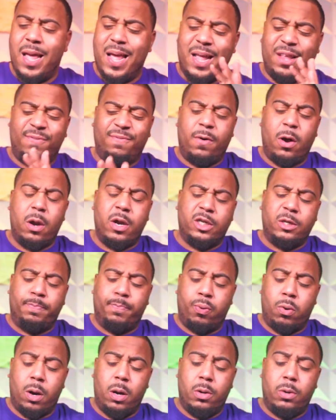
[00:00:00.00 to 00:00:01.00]
As far as
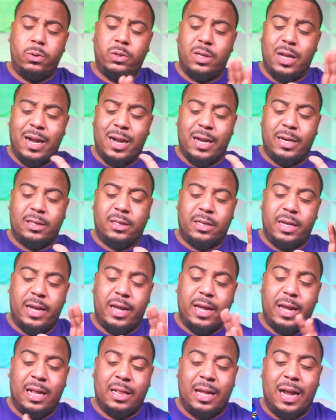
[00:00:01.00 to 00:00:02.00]
pros, I gotta
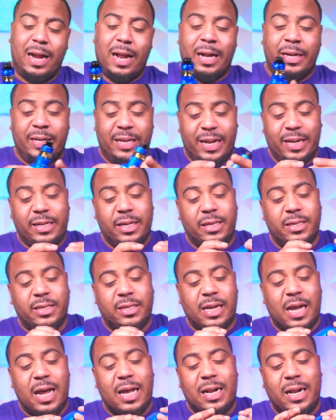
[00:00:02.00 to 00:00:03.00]
say, I like, I dig the
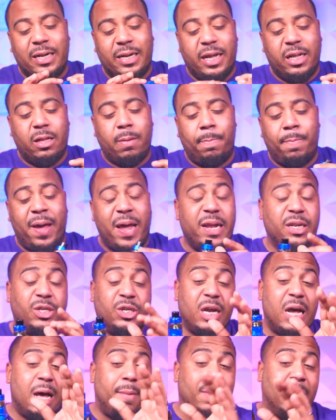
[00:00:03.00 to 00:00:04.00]
design, I dig the paint
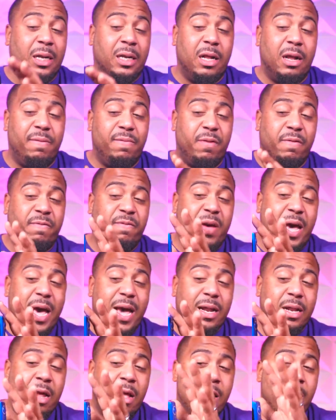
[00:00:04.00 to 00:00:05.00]
job. I love the
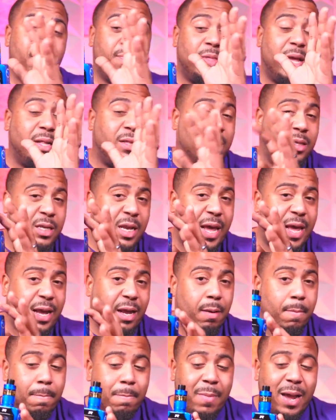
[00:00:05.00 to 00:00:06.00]
fact that the
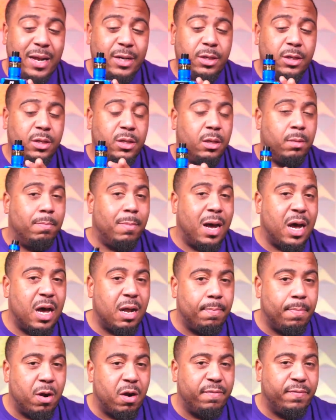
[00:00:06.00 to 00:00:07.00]
tank matches the
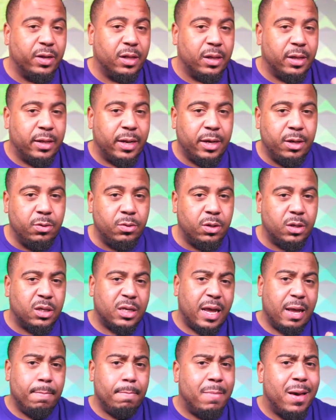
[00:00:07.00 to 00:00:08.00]
mod perfectly. They use the
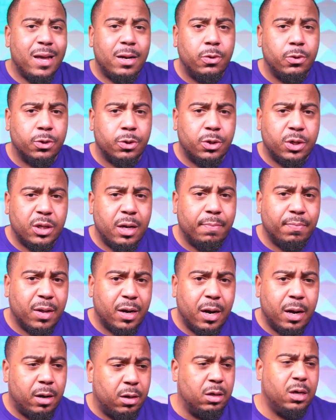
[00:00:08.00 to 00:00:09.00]
same metals or something,
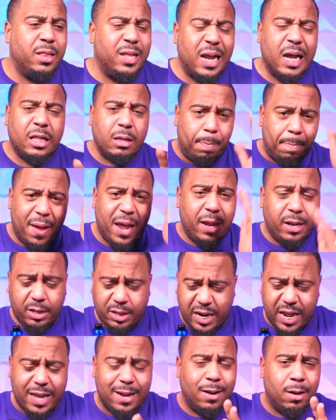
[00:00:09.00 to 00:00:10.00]
I don't know. They got the paint
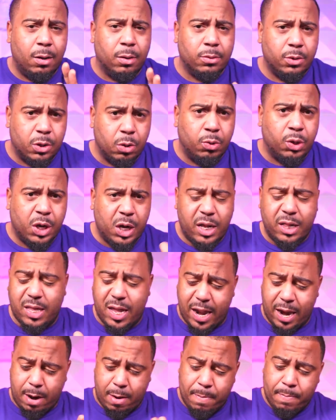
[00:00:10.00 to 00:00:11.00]
dead on, so good
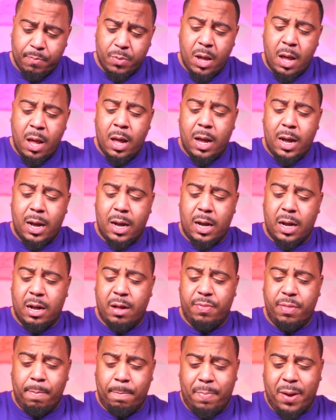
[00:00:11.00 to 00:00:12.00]
there. Uh,
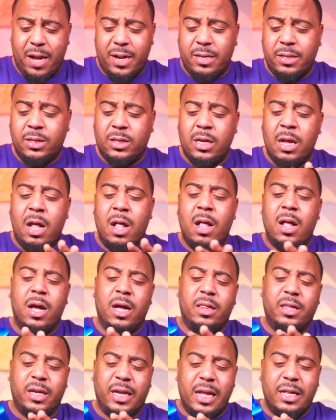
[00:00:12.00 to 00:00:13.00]
the buttons,
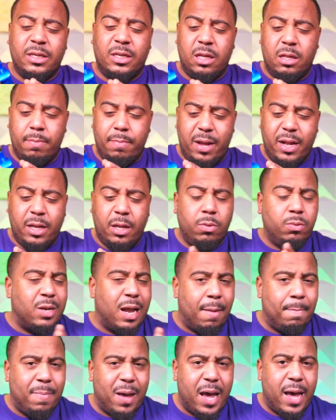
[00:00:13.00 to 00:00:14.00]
uh, to get into the menu,
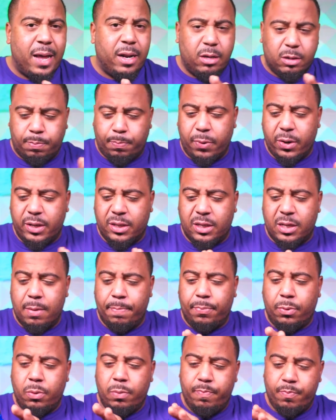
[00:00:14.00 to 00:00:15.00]
not bad. It's pretty
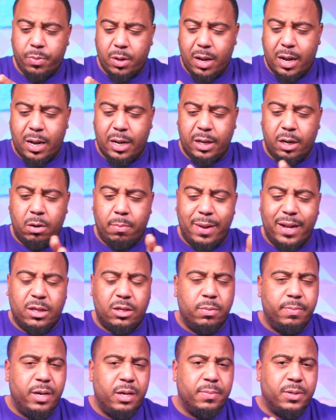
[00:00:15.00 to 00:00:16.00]
simple. Uh, you don't make
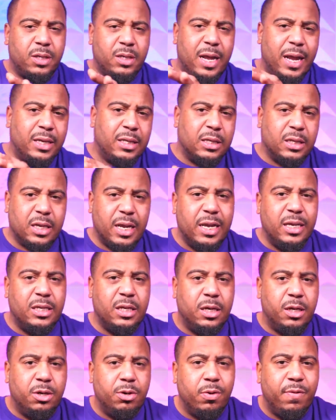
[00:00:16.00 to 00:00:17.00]
too many mistakes. It's easy
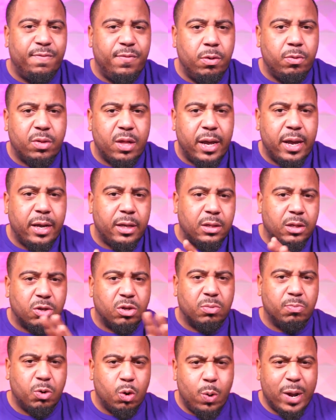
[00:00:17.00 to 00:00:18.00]
to do a few things. There's
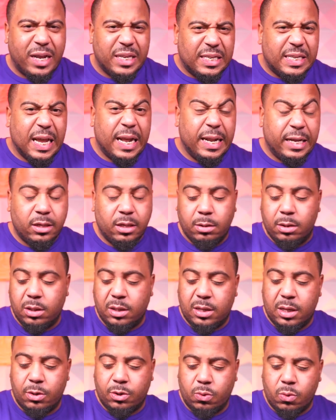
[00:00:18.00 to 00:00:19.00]
some quick settings, to
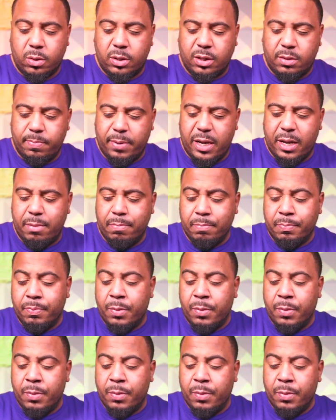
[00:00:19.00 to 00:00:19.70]
so to speak.